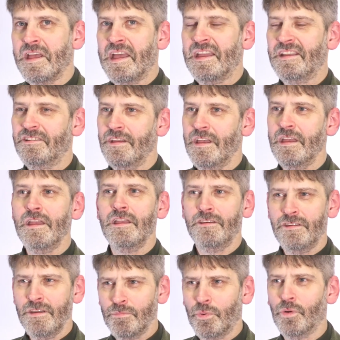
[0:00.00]

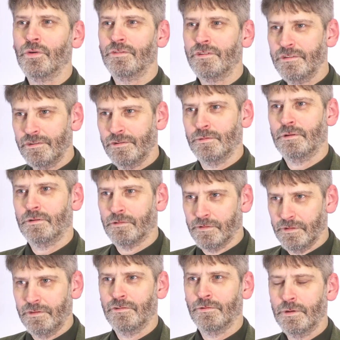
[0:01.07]
It's important to
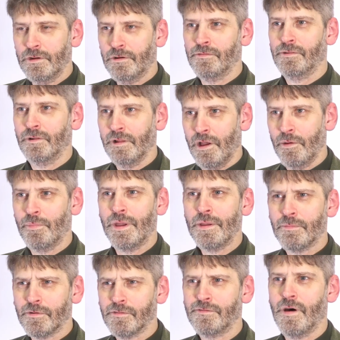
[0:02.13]
an awful lot of
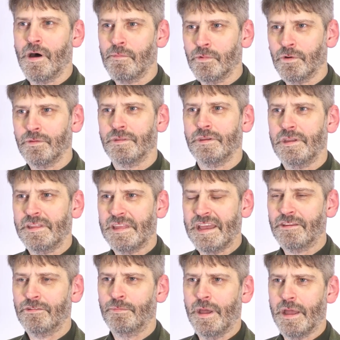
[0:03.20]
people, far more than you'd
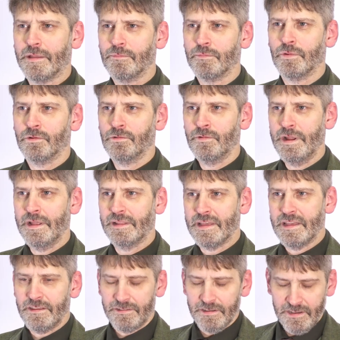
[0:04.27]
expect, but really
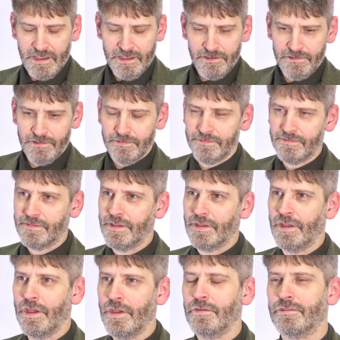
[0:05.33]
it's a case of
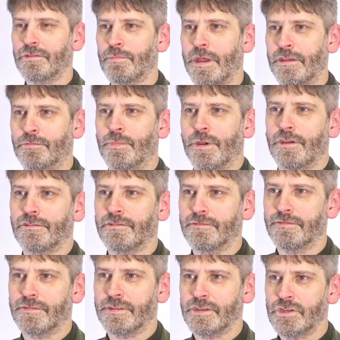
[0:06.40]
who's the best
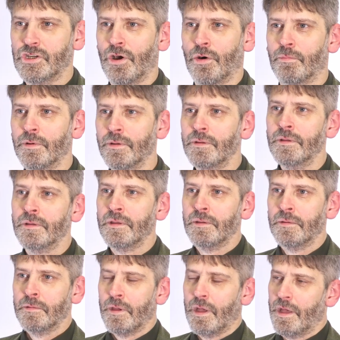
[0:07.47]
person for the job.
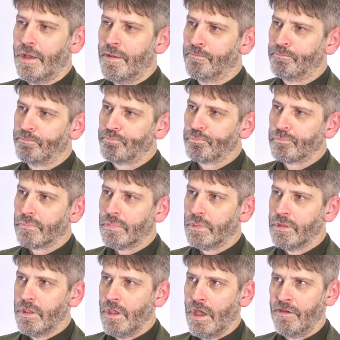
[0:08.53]

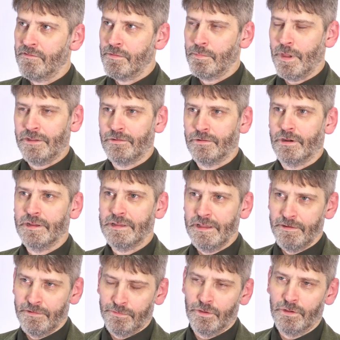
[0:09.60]
You have a better
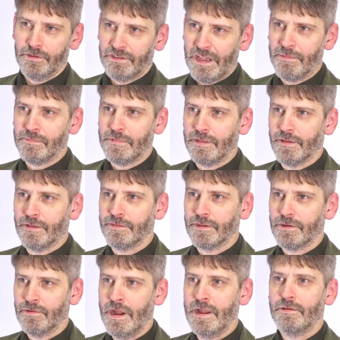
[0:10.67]
idea of what's happening on the
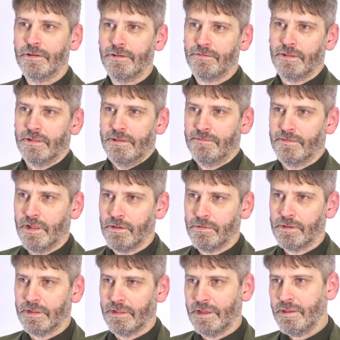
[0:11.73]
ground if you live
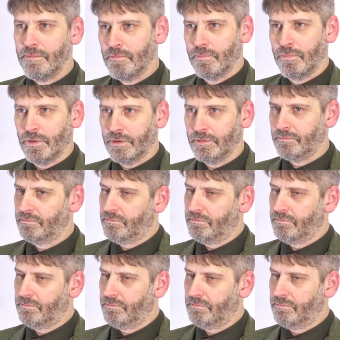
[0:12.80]
locally, but